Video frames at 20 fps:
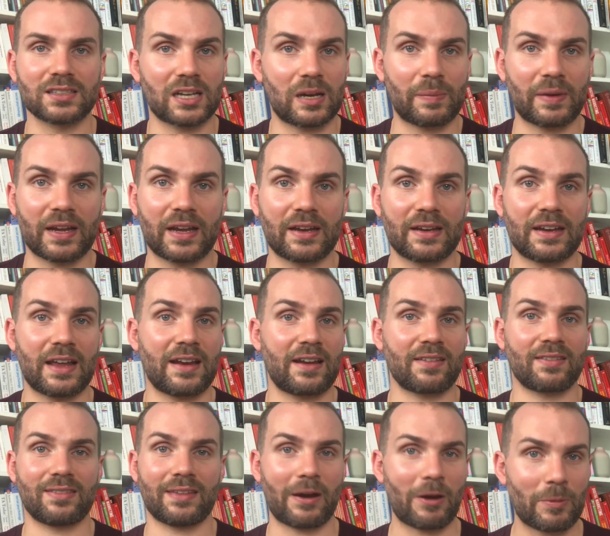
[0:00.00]
coming in a
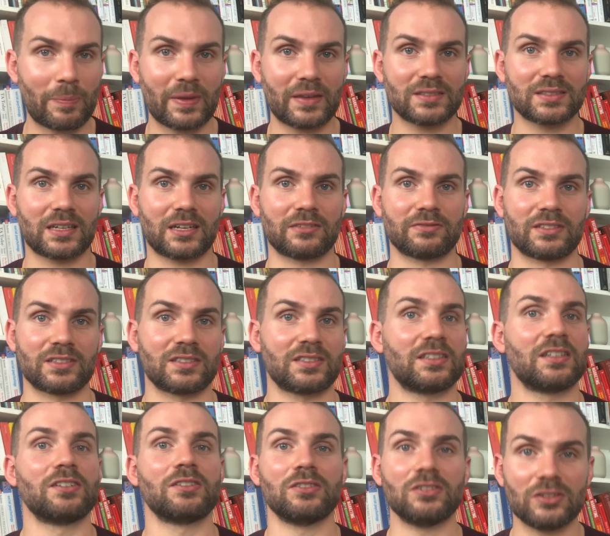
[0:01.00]
therapy service,
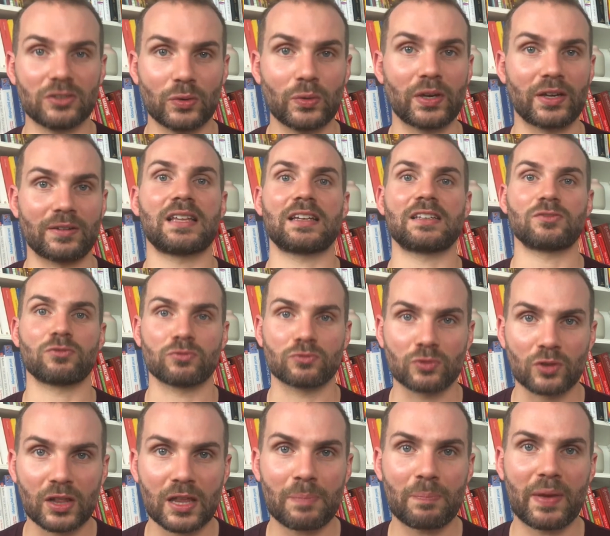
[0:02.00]
do it. Things
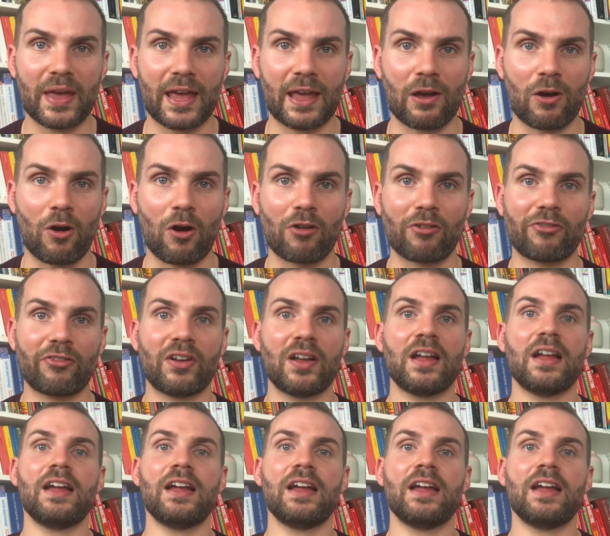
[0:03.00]
really pay off.